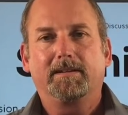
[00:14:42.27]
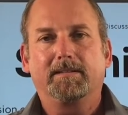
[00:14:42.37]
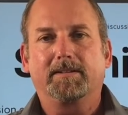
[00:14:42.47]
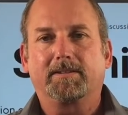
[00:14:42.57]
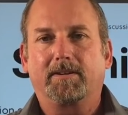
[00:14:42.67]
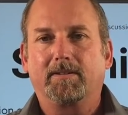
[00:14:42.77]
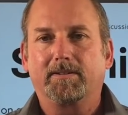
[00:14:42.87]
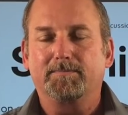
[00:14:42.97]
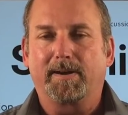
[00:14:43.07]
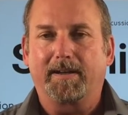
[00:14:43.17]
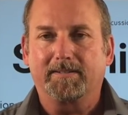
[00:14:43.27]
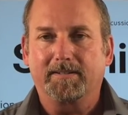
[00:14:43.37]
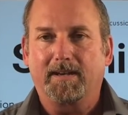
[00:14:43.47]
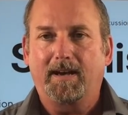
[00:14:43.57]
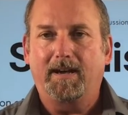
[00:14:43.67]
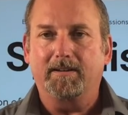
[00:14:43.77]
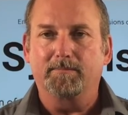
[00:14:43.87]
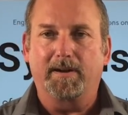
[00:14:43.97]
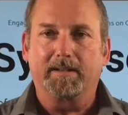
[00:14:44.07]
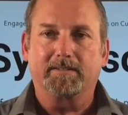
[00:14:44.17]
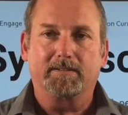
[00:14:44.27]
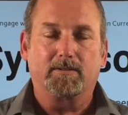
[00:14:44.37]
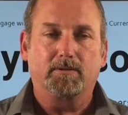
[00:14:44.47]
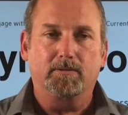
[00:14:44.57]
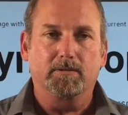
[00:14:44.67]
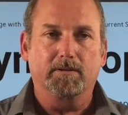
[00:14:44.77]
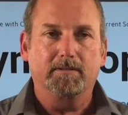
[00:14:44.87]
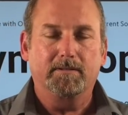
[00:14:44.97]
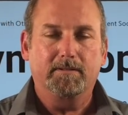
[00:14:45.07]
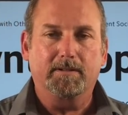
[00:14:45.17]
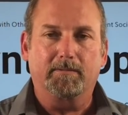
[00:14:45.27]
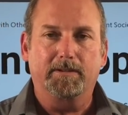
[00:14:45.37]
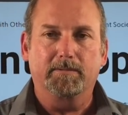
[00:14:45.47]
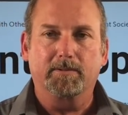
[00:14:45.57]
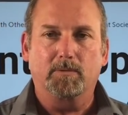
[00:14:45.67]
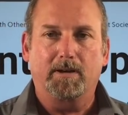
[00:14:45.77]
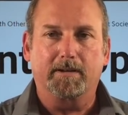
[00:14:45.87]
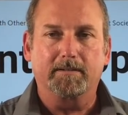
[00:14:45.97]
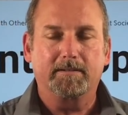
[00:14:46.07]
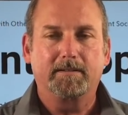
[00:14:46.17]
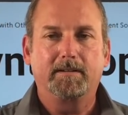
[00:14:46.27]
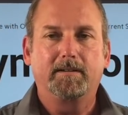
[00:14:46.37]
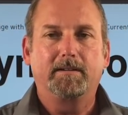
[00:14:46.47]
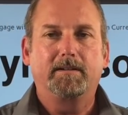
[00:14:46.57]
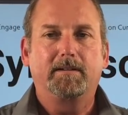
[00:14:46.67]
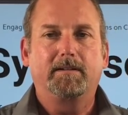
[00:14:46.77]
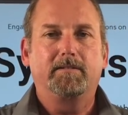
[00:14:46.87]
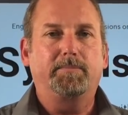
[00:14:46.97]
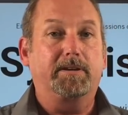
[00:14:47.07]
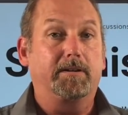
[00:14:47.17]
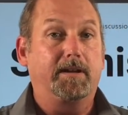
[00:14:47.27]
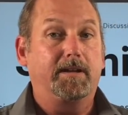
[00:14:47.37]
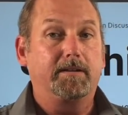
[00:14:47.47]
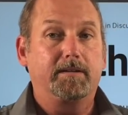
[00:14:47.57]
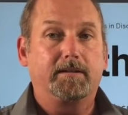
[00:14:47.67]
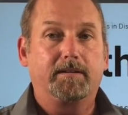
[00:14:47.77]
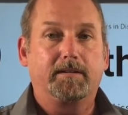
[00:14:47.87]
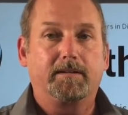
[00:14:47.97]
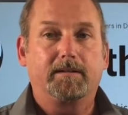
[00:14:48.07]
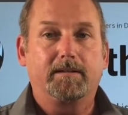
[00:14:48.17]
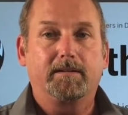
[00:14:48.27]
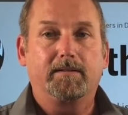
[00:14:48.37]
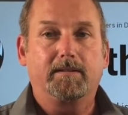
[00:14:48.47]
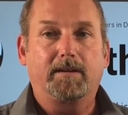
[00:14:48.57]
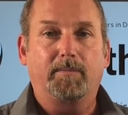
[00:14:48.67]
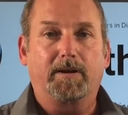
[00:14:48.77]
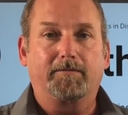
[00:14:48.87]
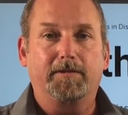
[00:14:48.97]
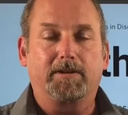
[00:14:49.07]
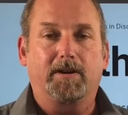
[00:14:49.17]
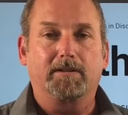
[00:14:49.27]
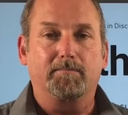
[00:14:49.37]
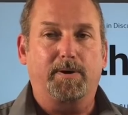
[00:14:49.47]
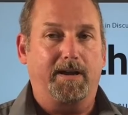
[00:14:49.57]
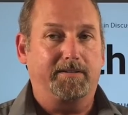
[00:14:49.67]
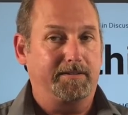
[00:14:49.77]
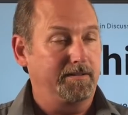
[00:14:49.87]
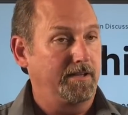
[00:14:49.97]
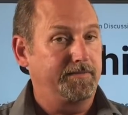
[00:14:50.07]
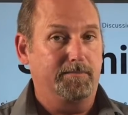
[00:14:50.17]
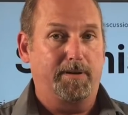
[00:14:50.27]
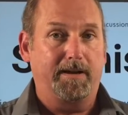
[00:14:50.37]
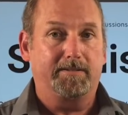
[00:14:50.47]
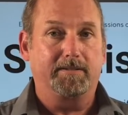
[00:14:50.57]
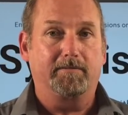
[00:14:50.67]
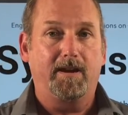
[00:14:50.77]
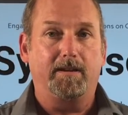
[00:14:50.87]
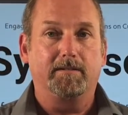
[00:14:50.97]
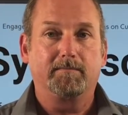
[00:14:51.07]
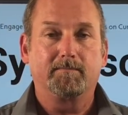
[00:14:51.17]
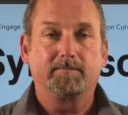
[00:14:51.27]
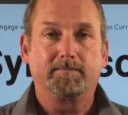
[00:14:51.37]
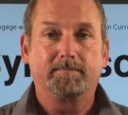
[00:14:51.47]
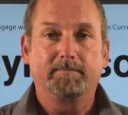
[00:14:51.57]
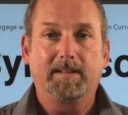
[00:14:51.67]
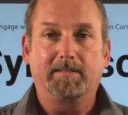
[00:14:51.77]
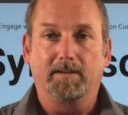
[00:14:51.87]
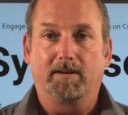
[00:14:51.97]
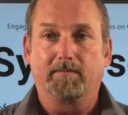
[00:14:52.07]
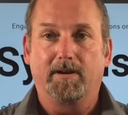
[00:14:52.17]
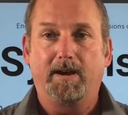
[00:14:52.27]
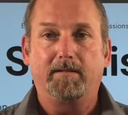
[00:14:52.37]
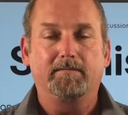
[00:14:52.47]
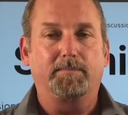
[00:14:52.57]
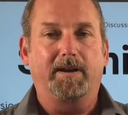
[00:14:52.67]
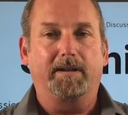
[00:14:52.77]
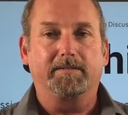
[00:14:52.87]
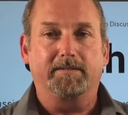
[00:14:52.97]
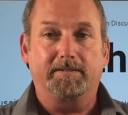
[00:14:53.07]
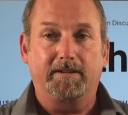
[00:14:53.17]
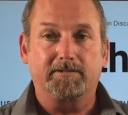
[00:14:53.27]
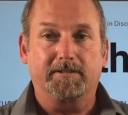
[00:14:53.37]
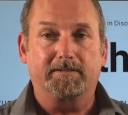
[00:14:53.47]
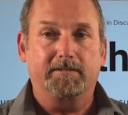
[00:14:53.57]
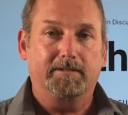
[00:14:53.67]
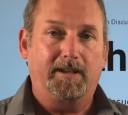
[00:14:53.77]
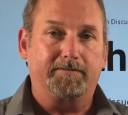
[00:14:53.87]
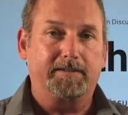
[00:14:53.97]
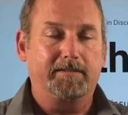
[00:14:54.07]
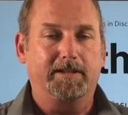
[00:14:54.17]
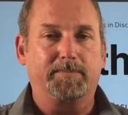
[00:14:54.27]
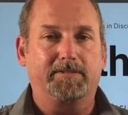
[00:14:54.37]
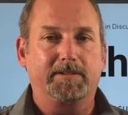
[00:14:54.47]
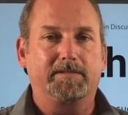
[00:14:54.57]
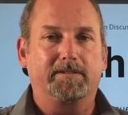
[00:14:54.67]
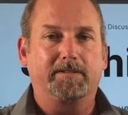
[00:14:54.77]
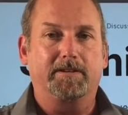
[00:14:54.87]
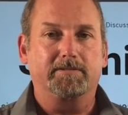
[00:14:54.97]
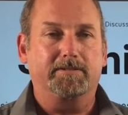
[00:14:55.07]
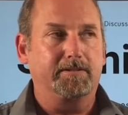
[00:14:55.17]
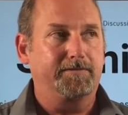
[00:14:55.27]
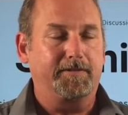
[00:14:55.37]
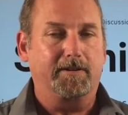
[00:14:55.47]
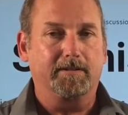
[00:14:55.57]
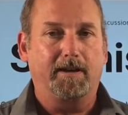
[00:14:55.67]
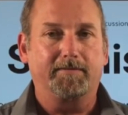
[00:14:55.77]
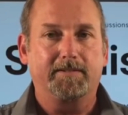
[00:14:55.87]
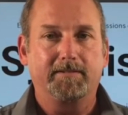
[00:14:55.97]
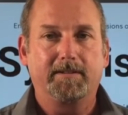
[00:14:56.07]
Let's call this biasing hot or biasing cold, like we do with the water. Better yet, how about if we call it biasing left or biasing right? The alt-right bias the centrist left. They perceive the centrist as far left.